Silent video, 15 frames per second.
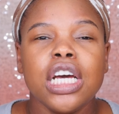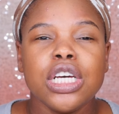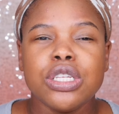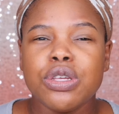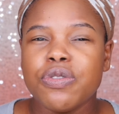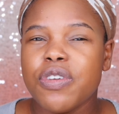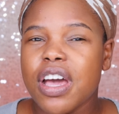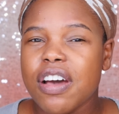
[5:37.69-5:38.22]

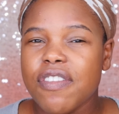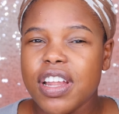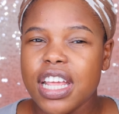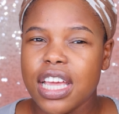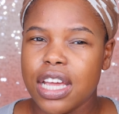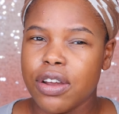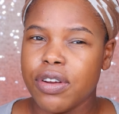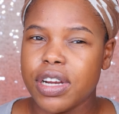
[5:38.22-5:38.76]
So if you have
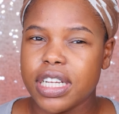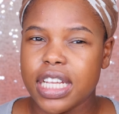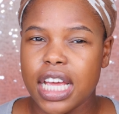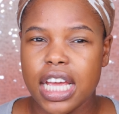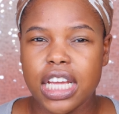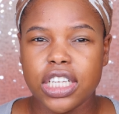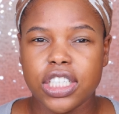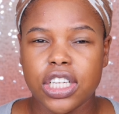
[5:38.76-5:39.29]
any
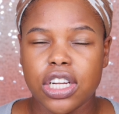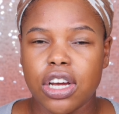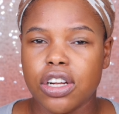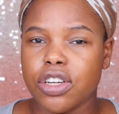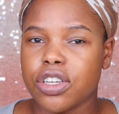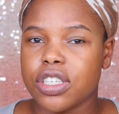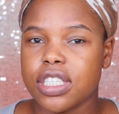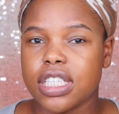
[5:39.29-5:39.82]
irritation
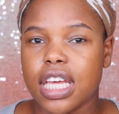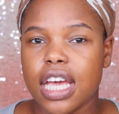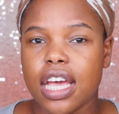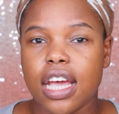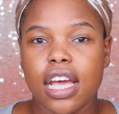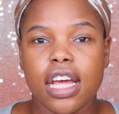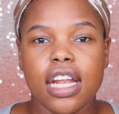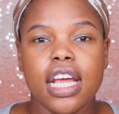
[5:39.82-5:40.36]
on your
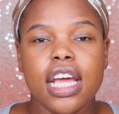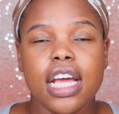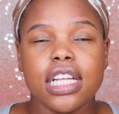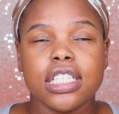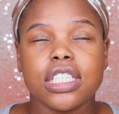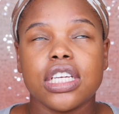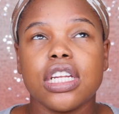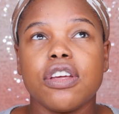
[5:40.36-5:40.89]
skin,
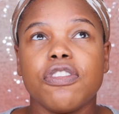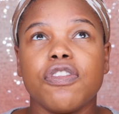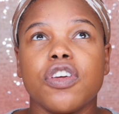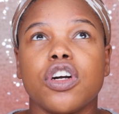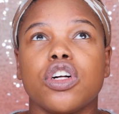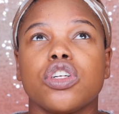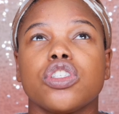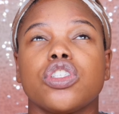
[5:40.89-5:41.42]
it's gonna
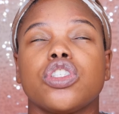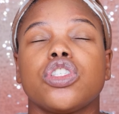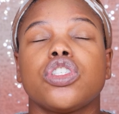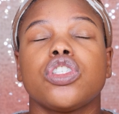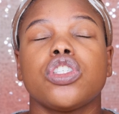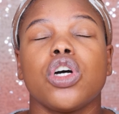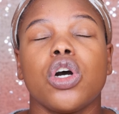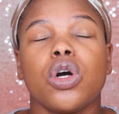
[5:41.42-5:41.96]
feel
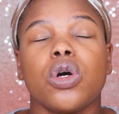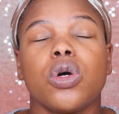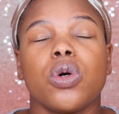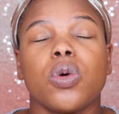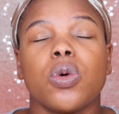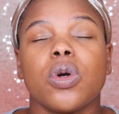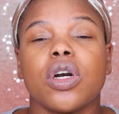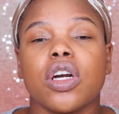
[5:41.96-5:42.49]

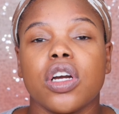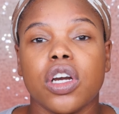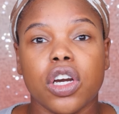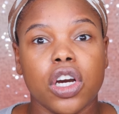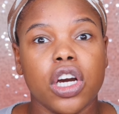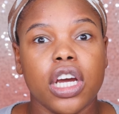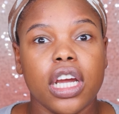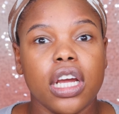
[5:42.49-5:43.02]
so
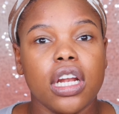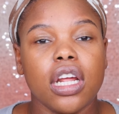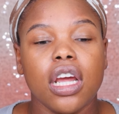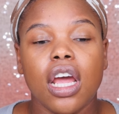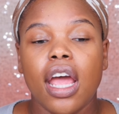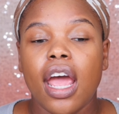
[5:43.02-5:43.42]
good.